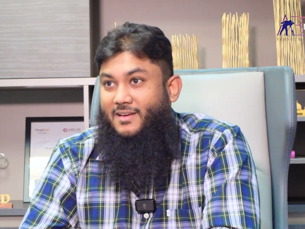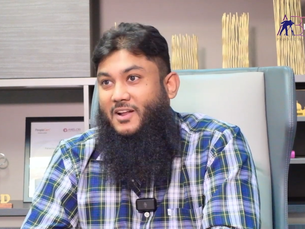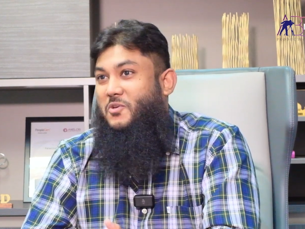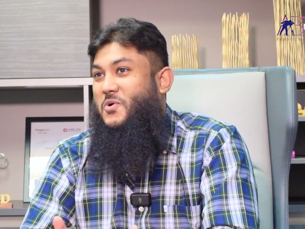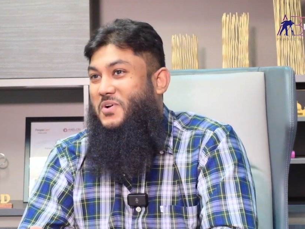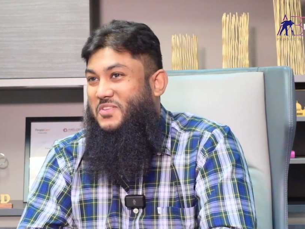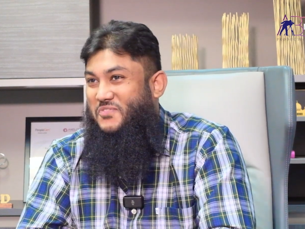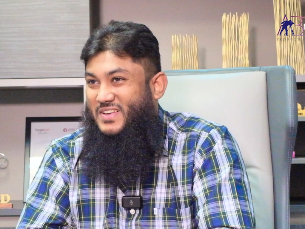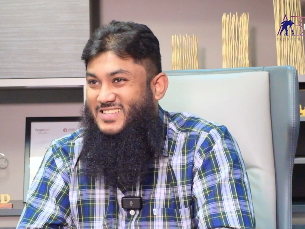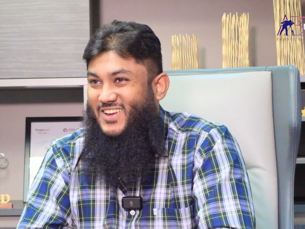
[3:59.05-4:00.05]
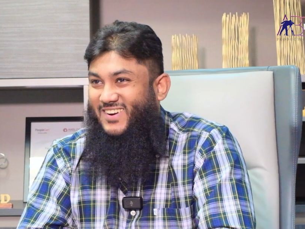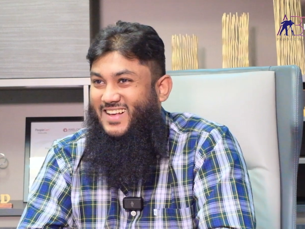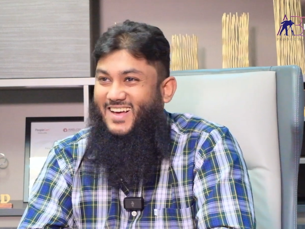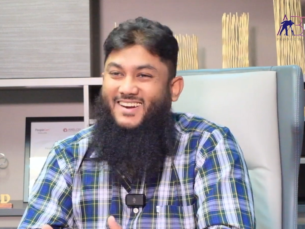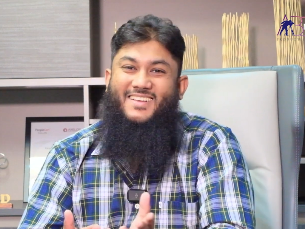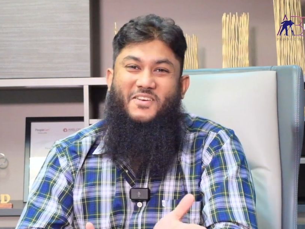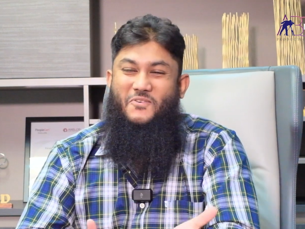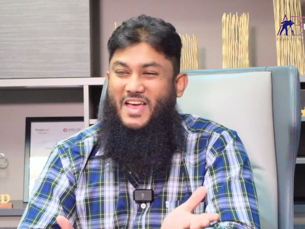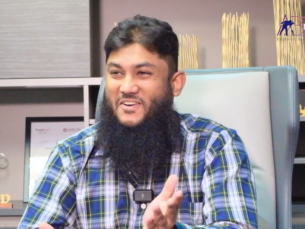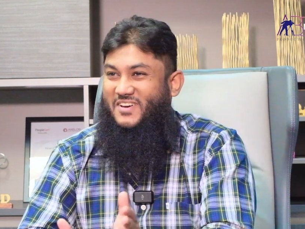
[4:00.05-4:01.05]
Now you want to fix your car,
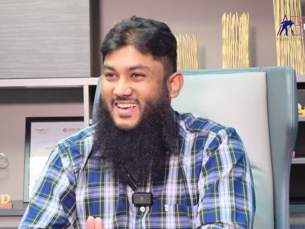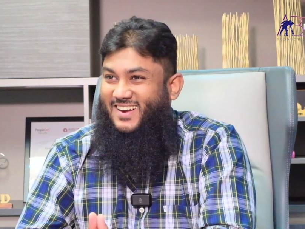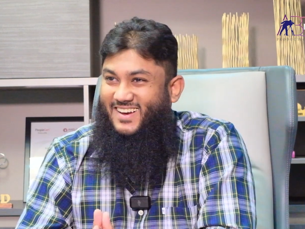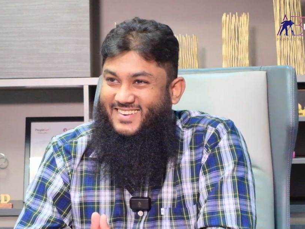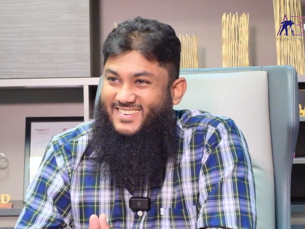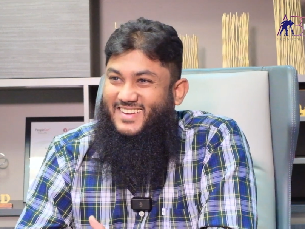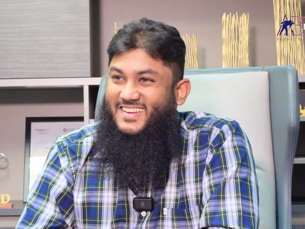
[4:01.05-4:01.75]
we have a garage.